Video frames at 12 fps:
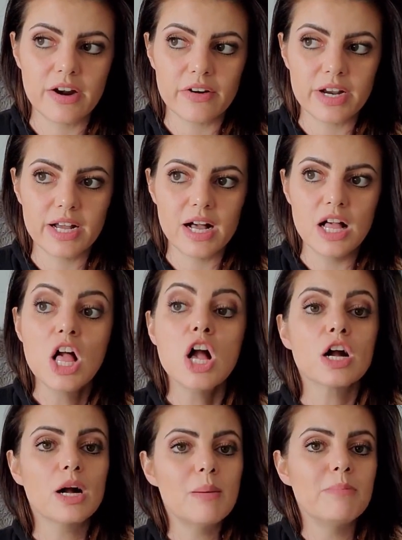area
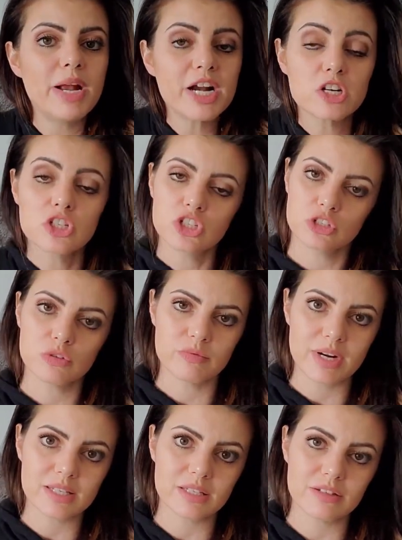compared to the
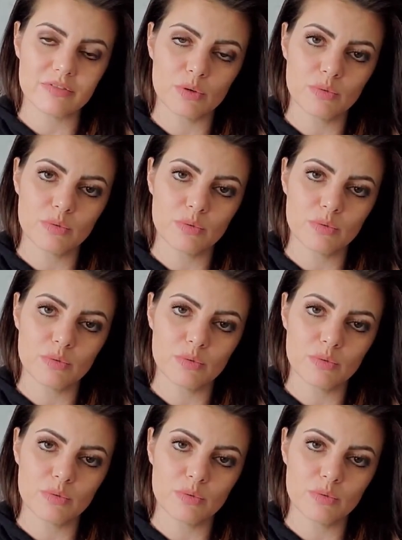rest of the